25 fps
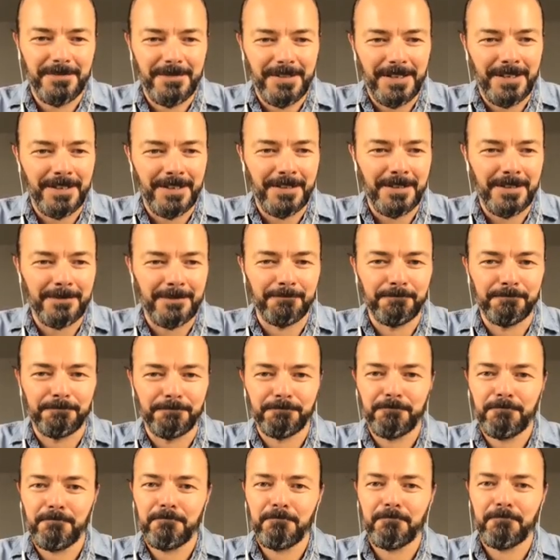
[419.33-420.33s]
Um,
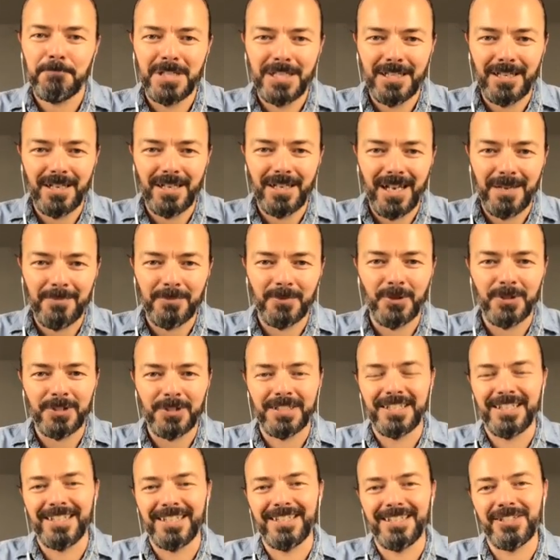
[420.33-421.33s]
me, I'm not
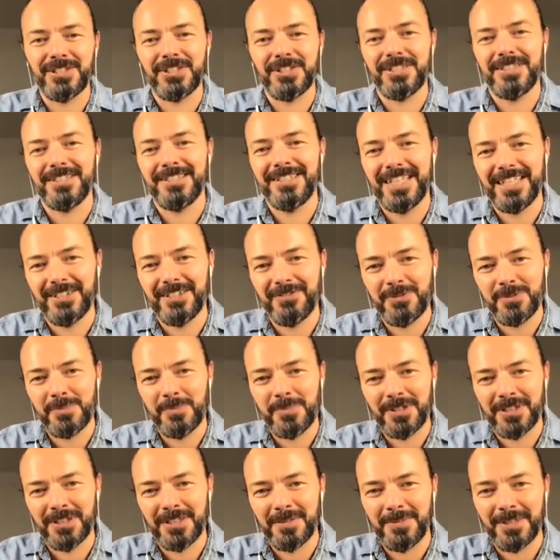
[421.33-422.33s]
an English native
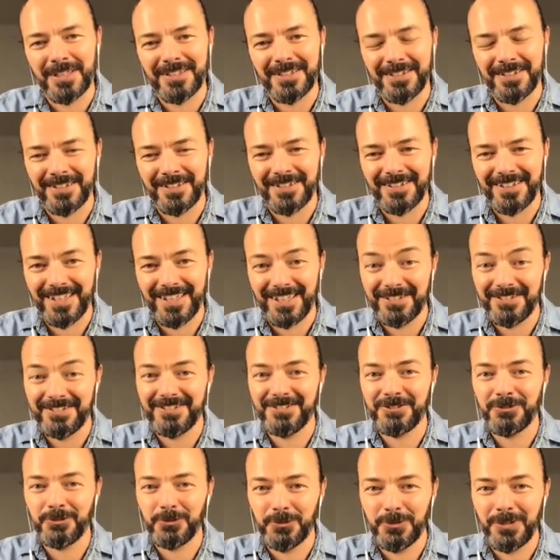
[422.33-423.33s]
speaker, but uh, I
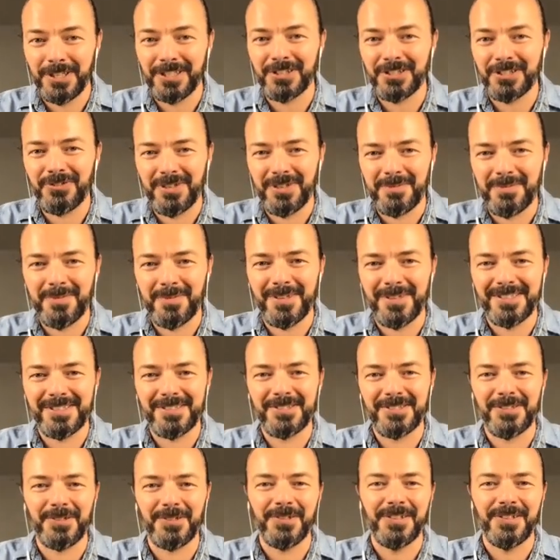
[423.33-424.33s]
do enjoy my best.
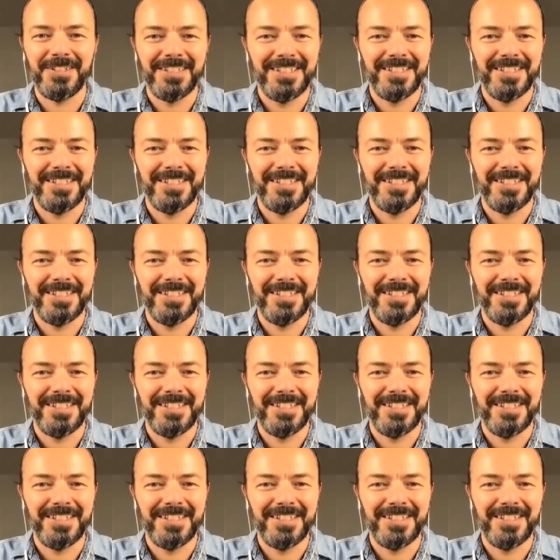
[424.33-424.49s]
So